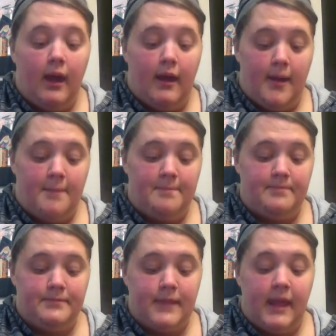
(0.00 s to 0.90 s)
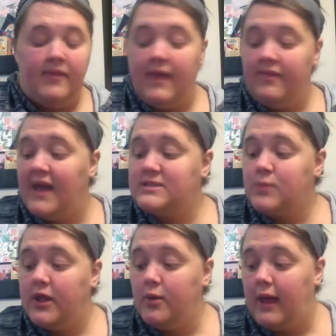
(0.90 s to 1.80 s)
And then that's
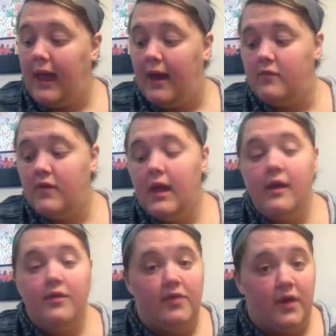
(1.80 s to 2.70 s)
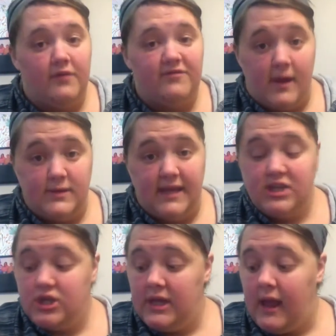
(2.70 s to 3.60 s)
why you have the
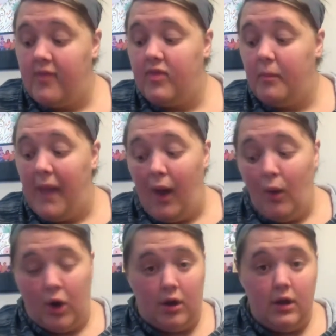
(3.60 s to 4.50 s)
foundation and the powder.